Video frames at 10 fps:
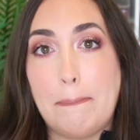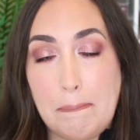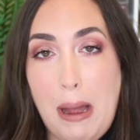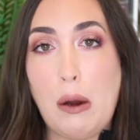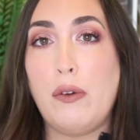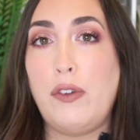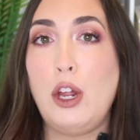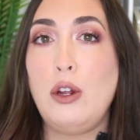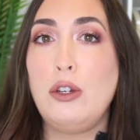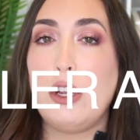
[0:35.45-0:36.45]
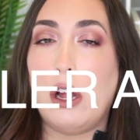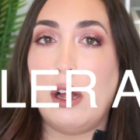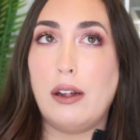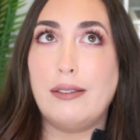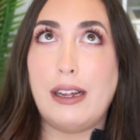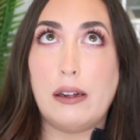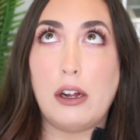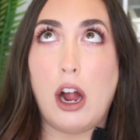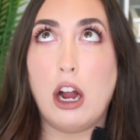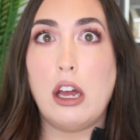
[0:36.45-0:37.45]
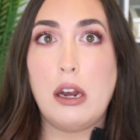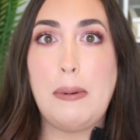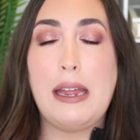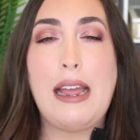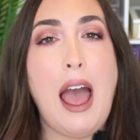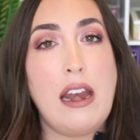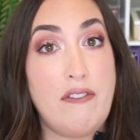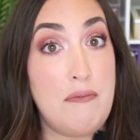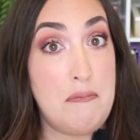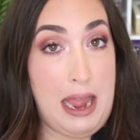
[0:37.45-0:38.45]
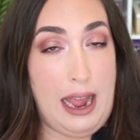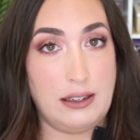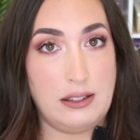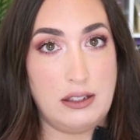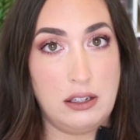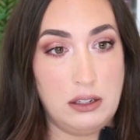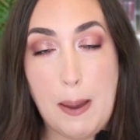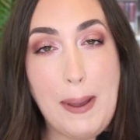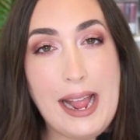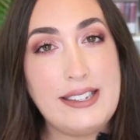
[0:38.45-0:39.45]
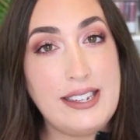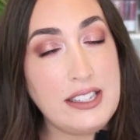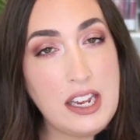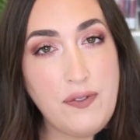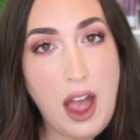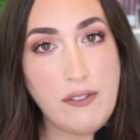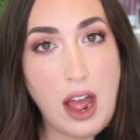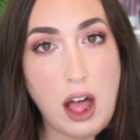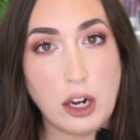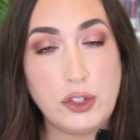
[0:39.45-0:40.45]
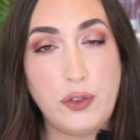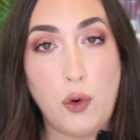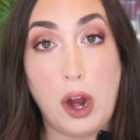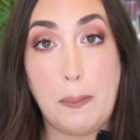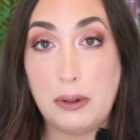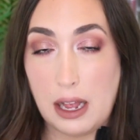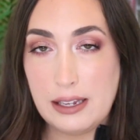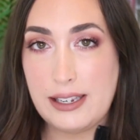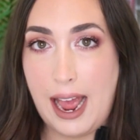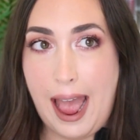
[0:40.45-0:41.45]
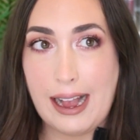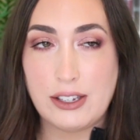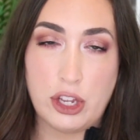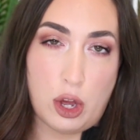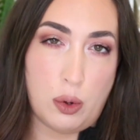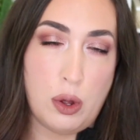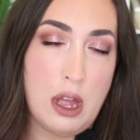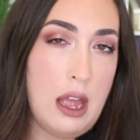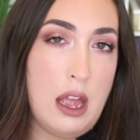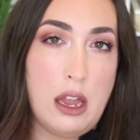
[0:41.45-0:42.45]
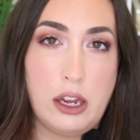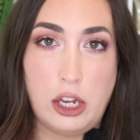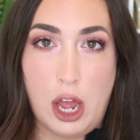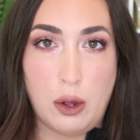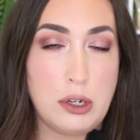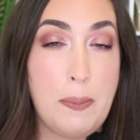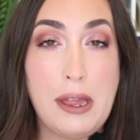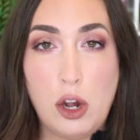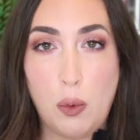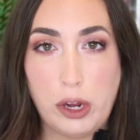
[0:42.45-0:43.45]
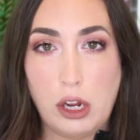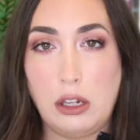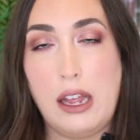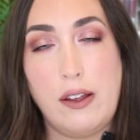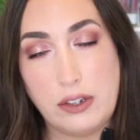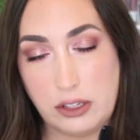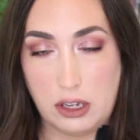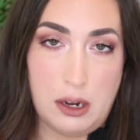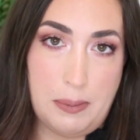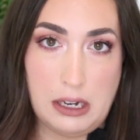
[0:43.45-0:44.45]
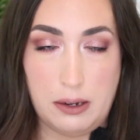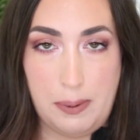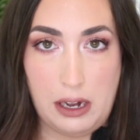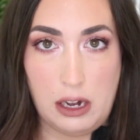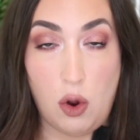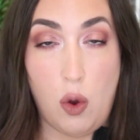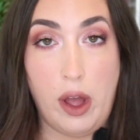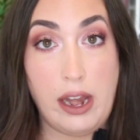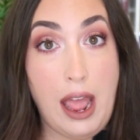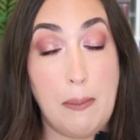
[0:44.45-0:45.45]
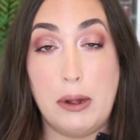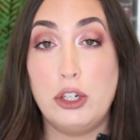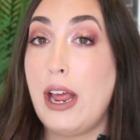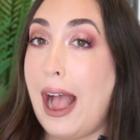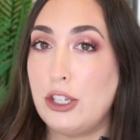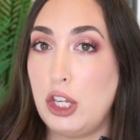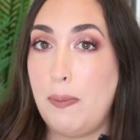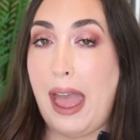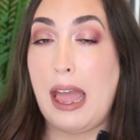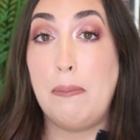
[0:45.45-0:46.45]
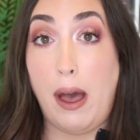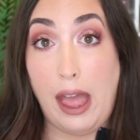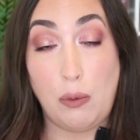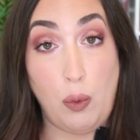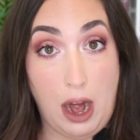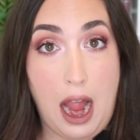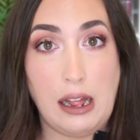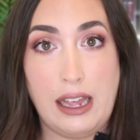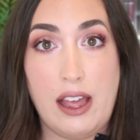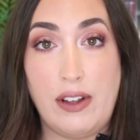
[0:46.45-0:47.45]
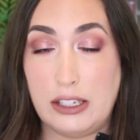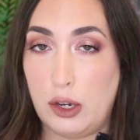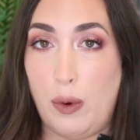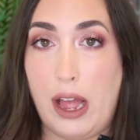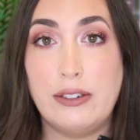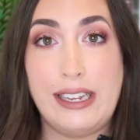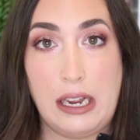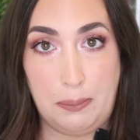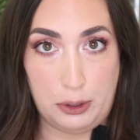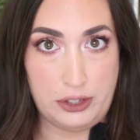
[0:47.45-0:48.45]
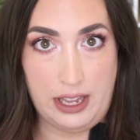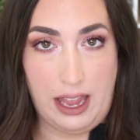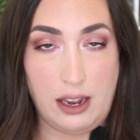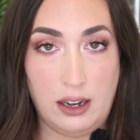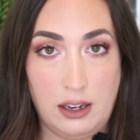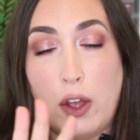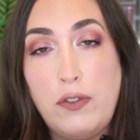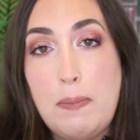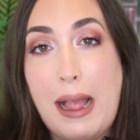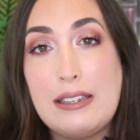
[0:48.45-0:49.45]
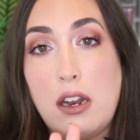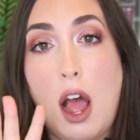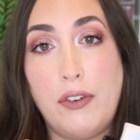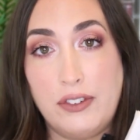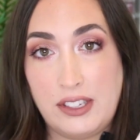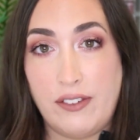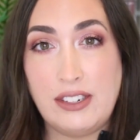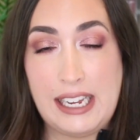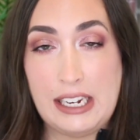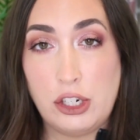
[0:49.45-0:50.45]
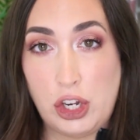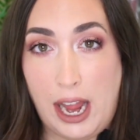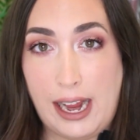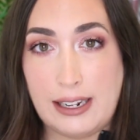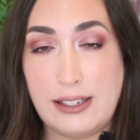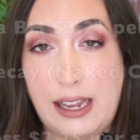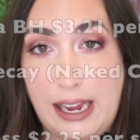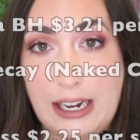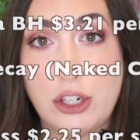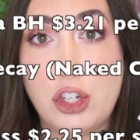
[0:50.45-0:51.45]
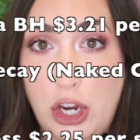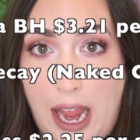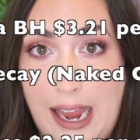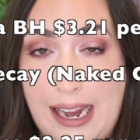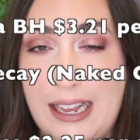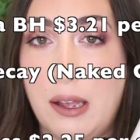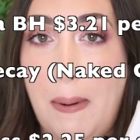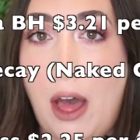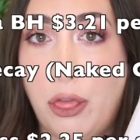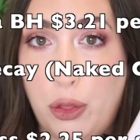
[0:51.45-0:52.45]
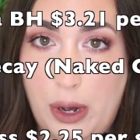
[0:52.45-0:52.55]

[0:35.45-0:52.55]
my reviews are going to be kind of mixed. I paid $65 for it plus tax, so you know, depending on where you live is going to be dependent on how much tax you pay, but where I live it's around 10%. So if you base it off of 17 shades, each shade is about